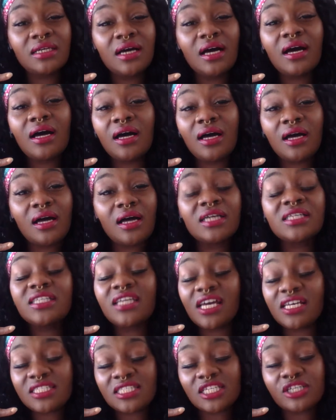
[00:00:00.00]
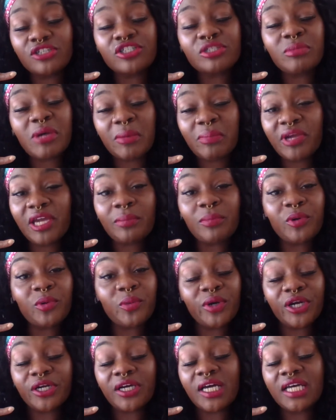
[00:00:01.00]
Uh-huh, yes, here's my
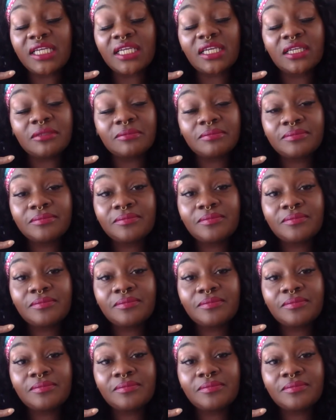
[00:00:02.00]
paperwork, honey.